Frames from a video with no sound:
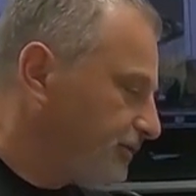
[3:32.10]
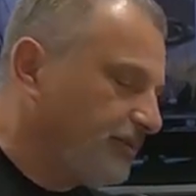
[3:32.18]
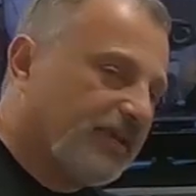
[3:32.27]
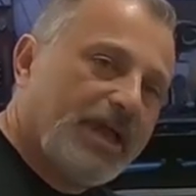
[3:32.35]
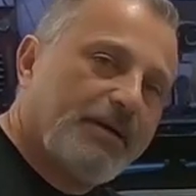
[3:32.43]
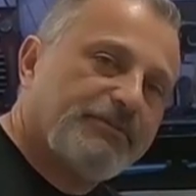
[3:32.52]

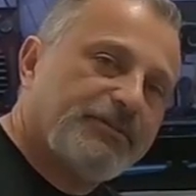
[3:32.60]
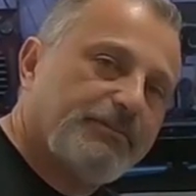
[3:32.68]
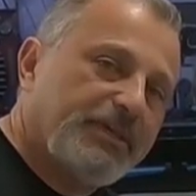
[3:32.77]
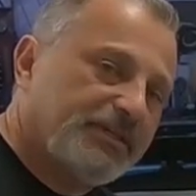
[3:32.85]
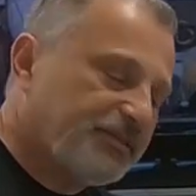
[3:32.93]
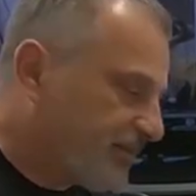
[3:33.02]
unit happens to
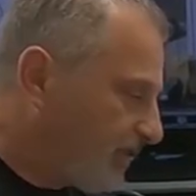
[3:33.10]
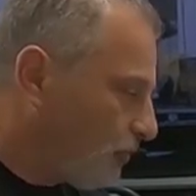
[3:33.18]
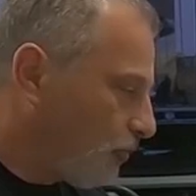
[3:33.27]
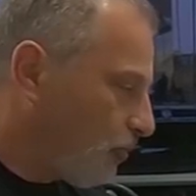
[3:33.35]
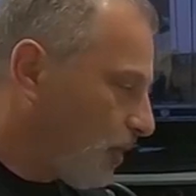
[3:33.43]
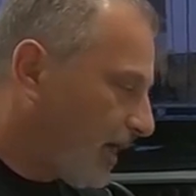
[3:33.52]
be a
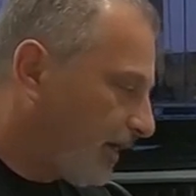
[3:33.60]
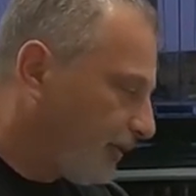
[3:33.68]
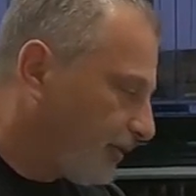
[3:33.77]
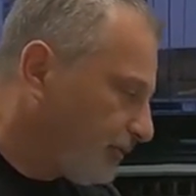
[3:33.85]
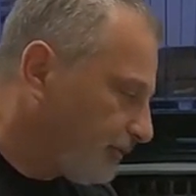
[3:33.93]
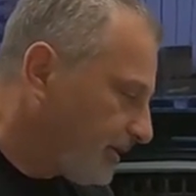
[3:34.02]
single
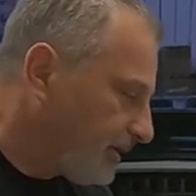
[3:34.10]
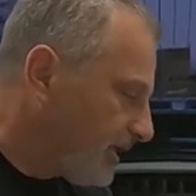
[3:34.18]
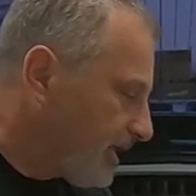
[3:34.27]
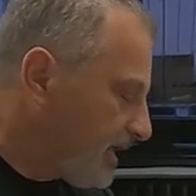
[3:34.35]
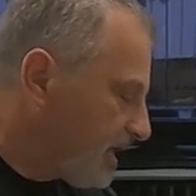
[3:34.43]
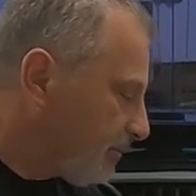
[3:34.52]
wire unit,
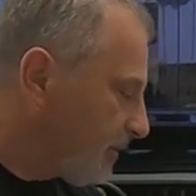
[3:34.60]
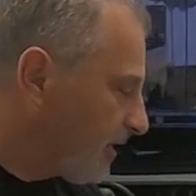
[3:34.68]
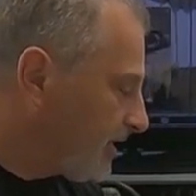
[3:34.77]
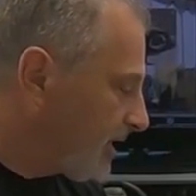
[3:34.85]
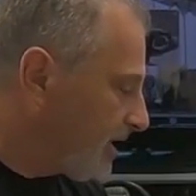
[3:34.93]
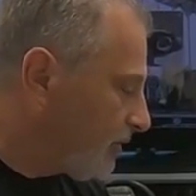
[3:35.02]

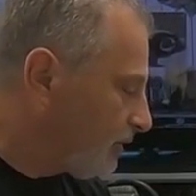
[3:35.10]
but they